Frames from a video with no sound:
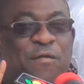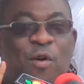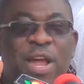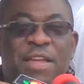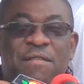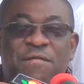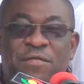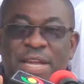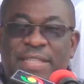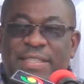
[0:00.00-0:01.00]

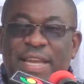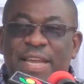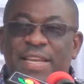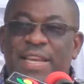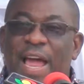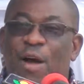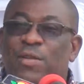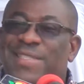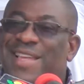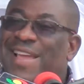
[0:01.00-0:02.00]
I
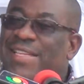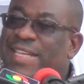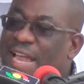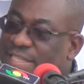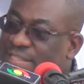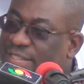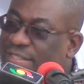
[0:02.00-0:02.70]
would say just